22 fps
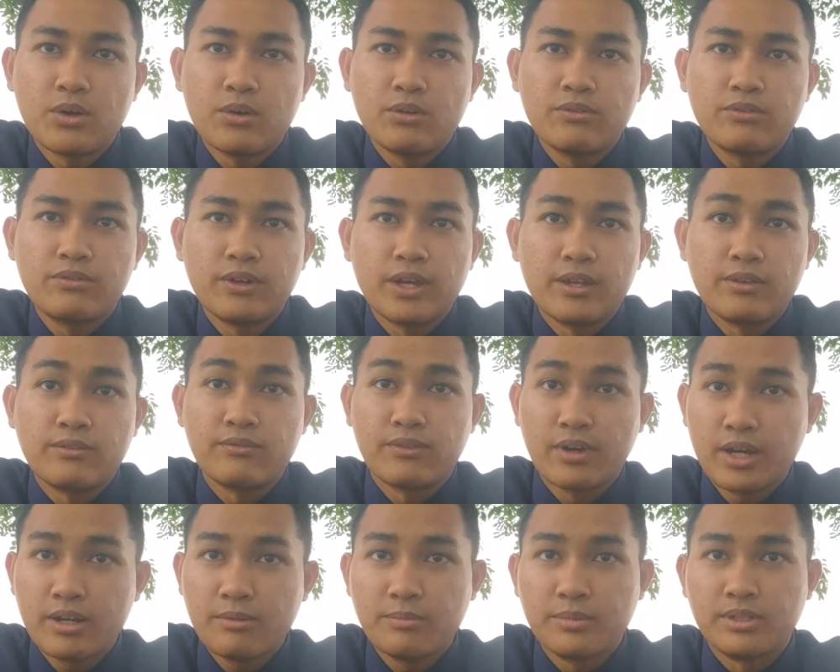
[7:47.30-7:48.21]
of
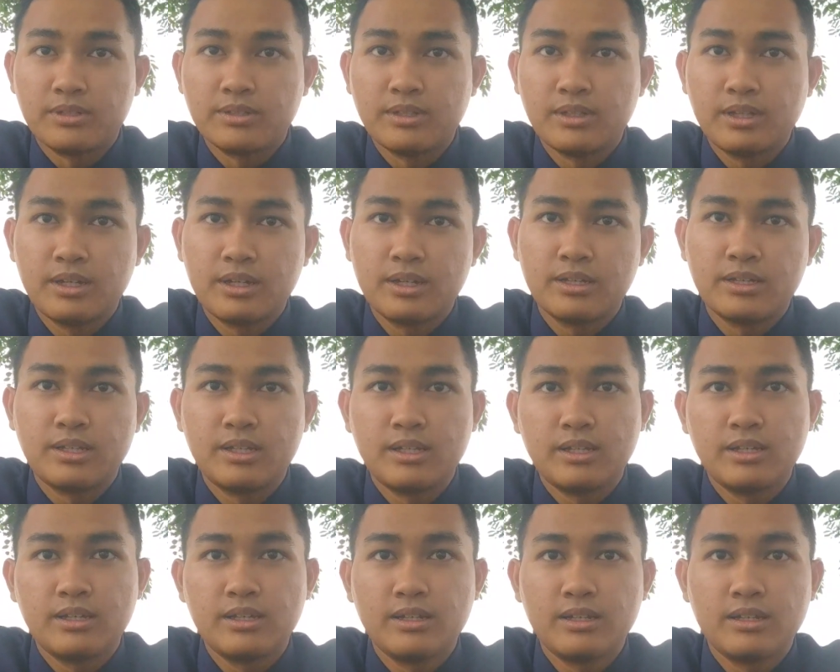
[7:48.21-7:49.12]
environment,
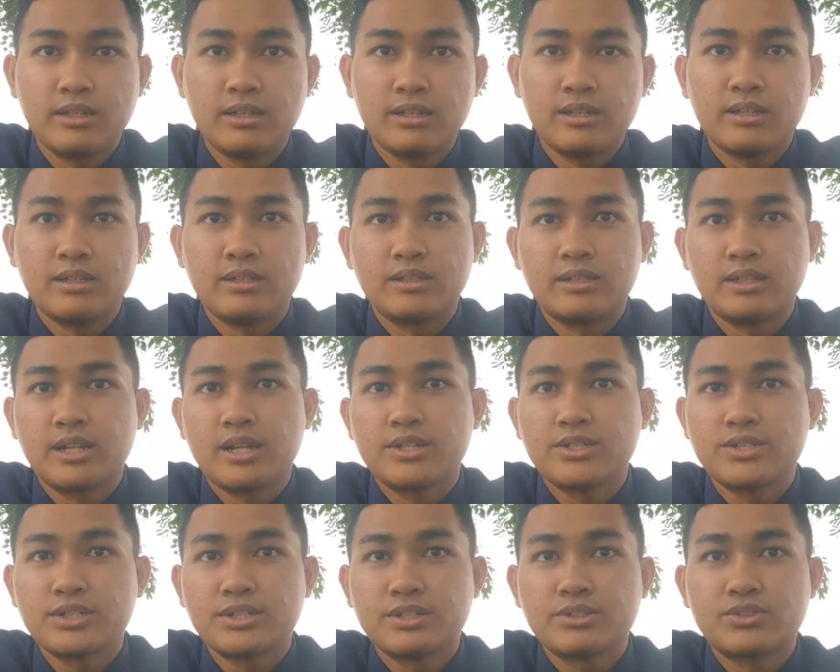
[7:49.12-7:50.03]
the
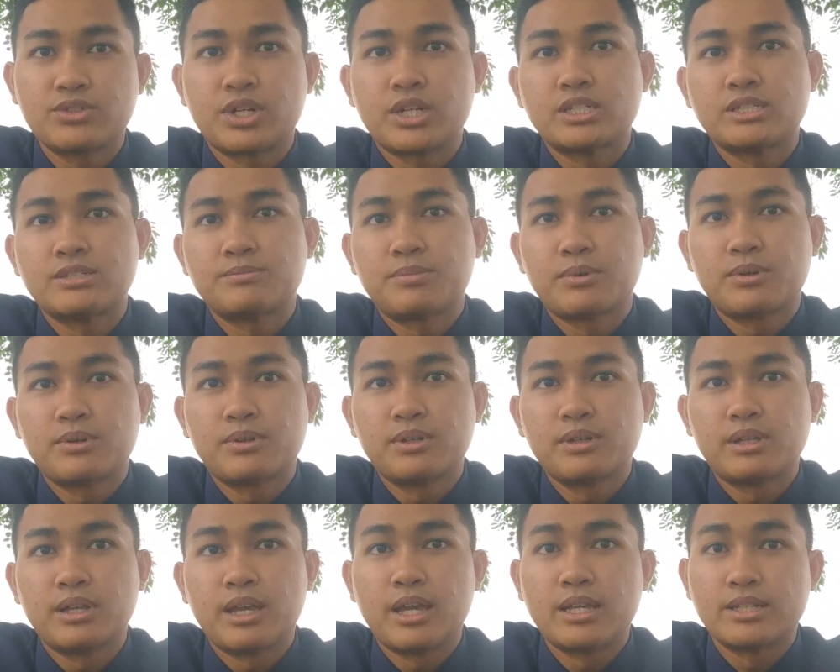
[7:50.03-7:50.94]
International Transport
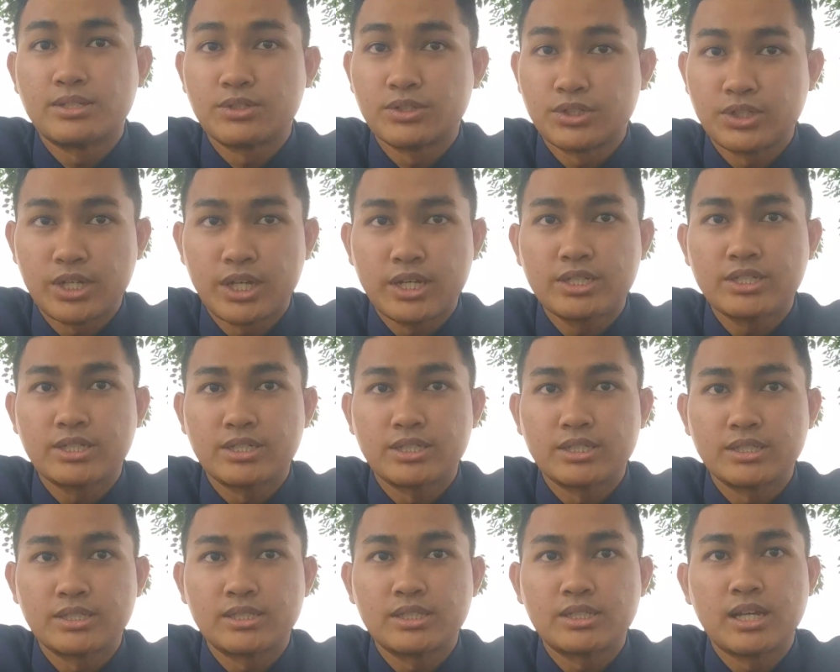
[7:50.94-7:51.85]

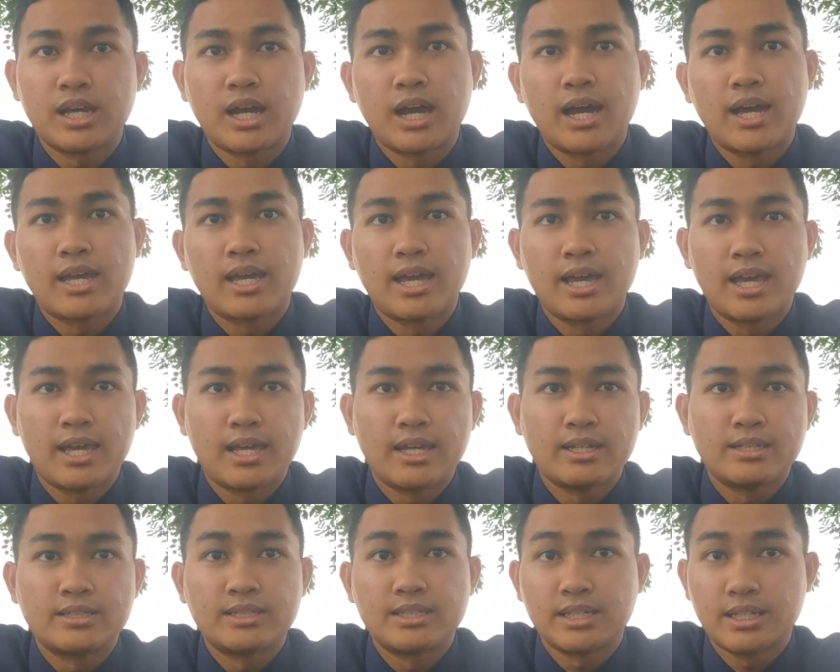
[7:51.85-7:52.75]
Association's
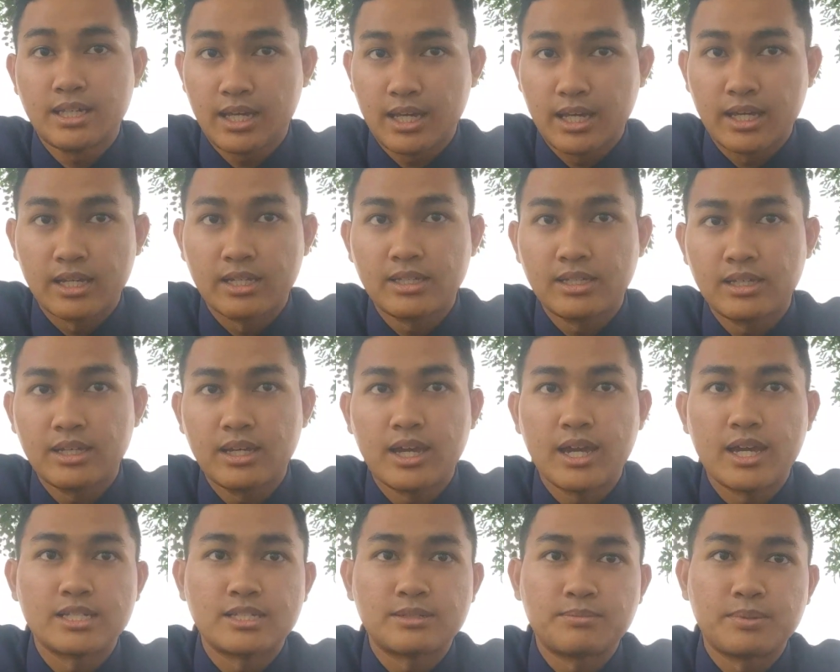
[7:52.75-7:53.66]
IATA
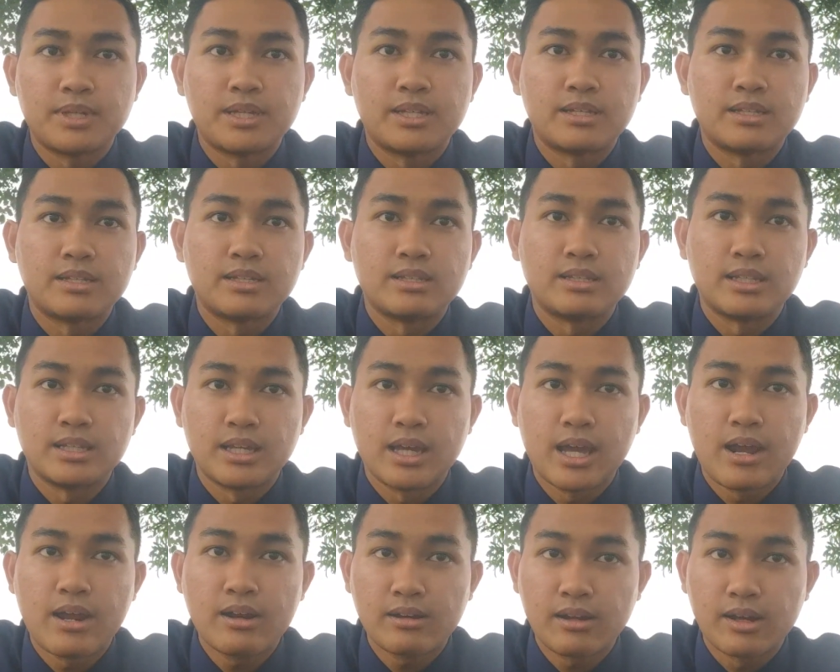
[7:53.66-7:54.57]
has been
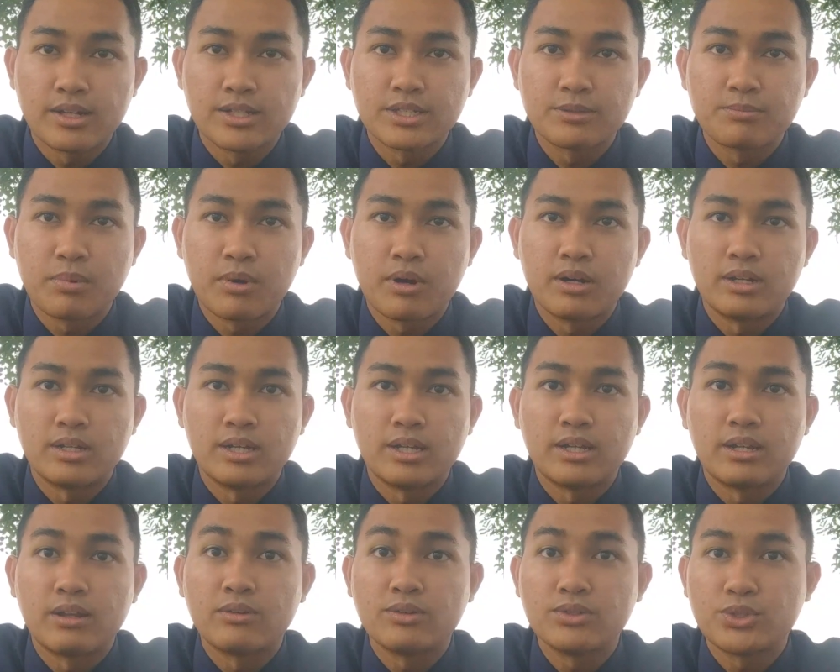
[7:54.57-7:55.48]
the airline's partner
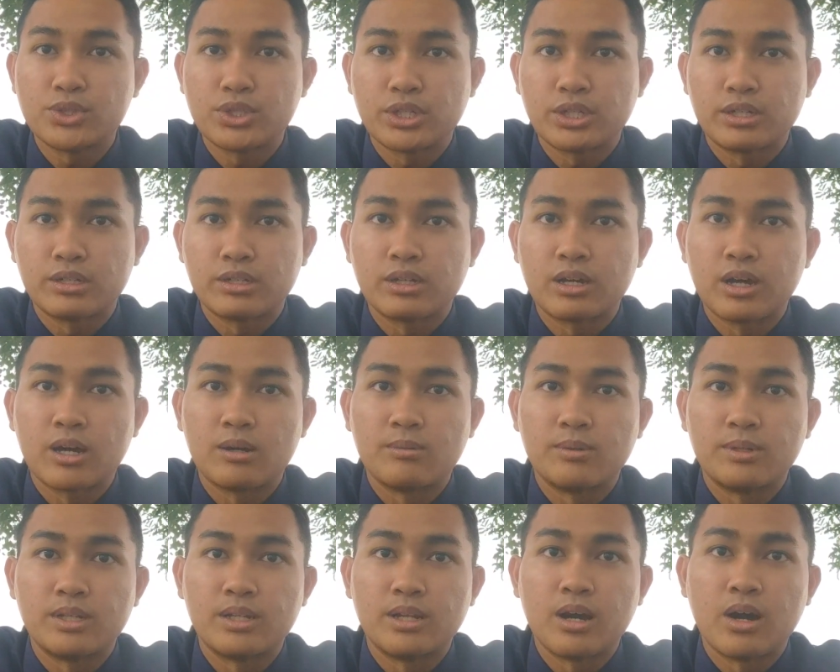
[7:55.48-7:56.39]
in launching a
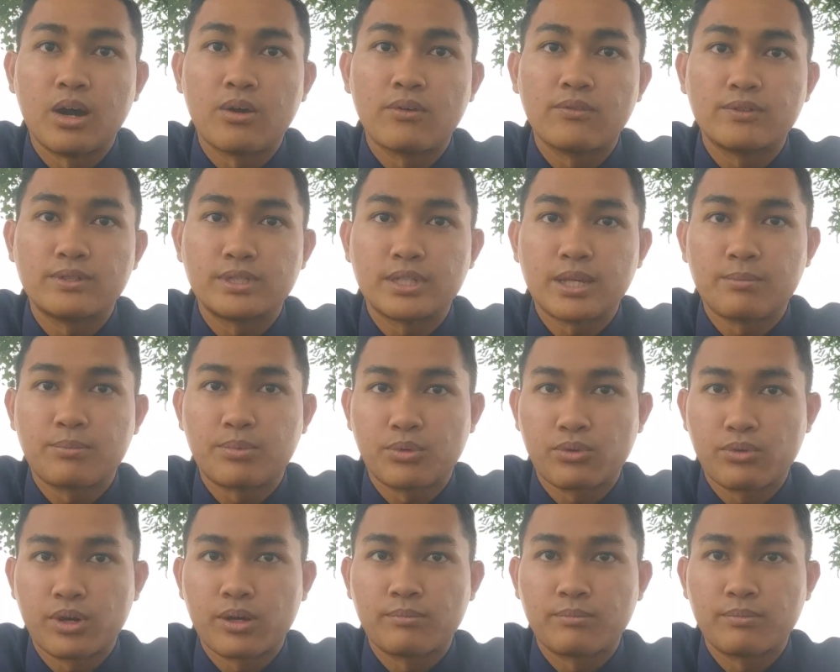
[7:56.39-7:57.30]
carbon offset
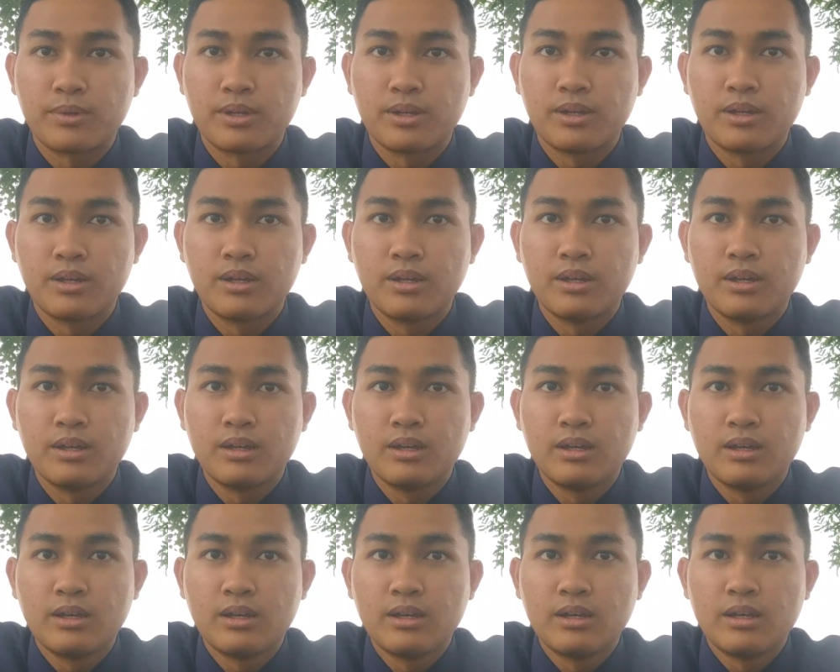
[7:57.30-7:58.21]
program.
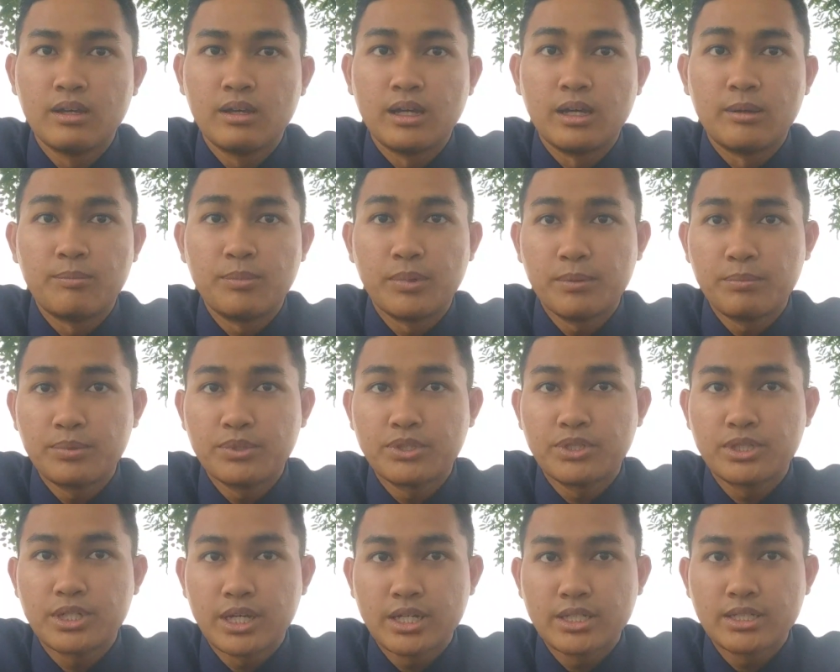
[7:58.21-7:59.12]
Upon
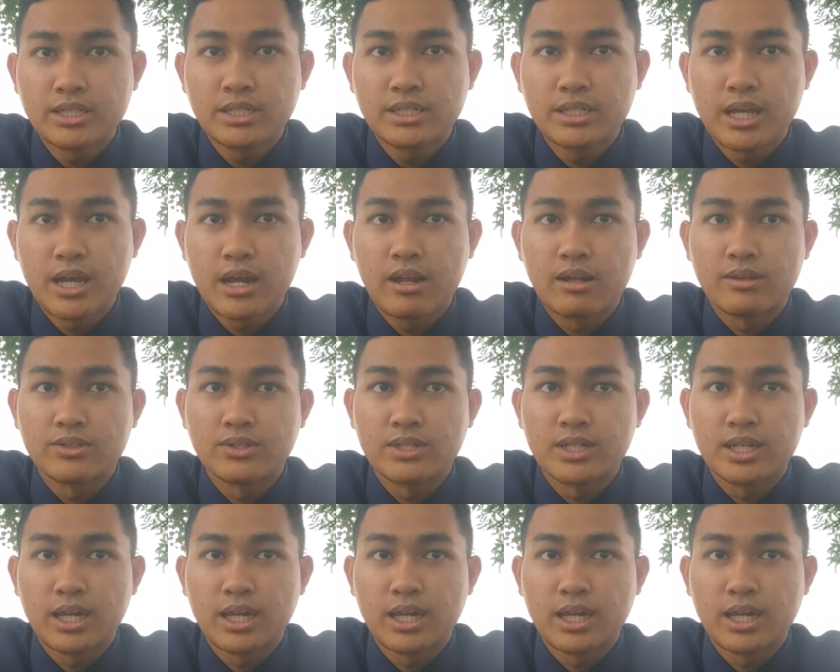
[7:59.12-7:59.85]
purchasing the airline's